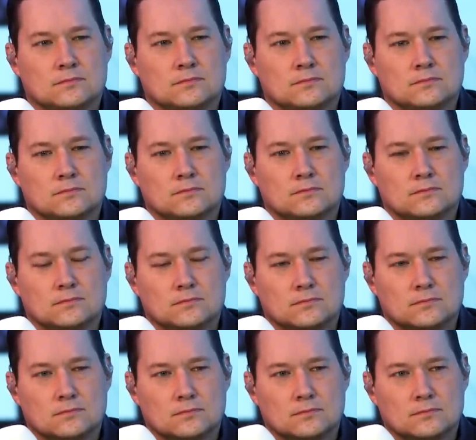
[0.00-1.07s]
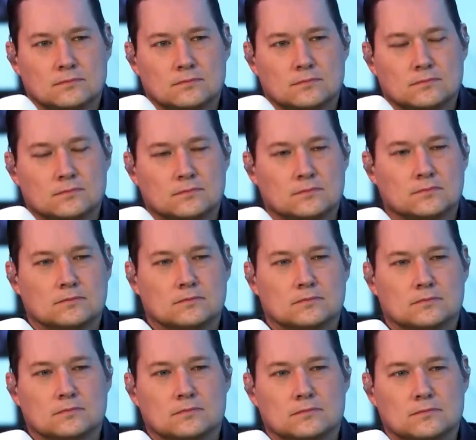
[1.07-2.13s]

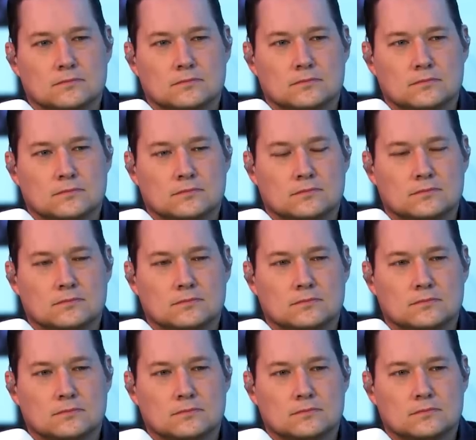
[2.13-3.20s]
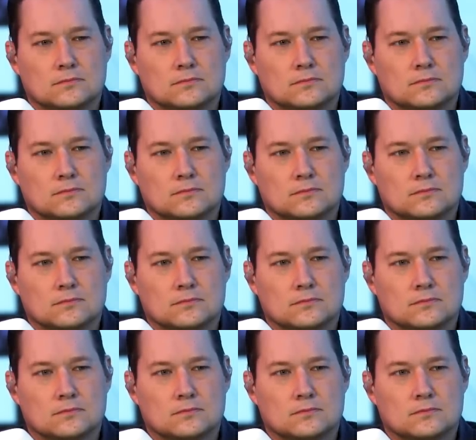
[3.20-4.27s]

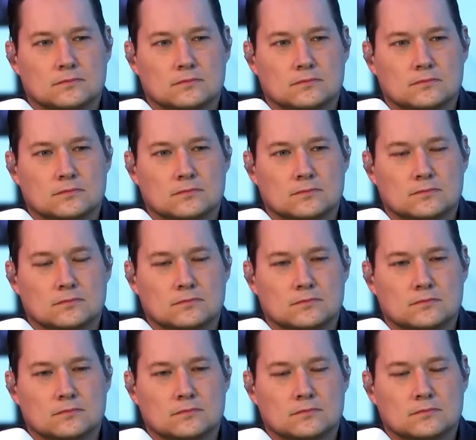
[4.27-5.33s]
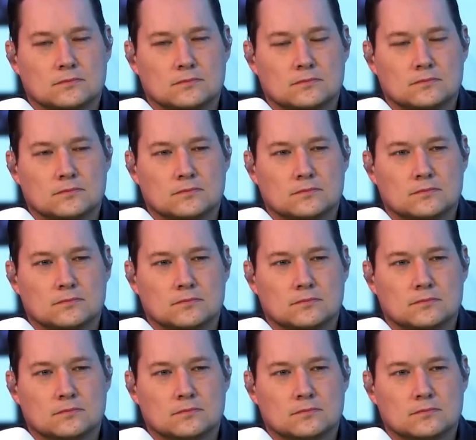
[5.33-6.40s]

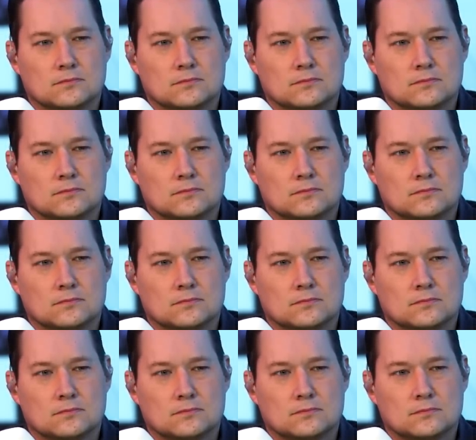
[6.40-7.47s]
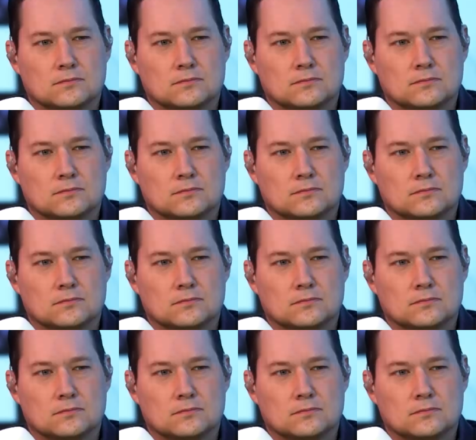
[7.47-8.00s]
(not speaking)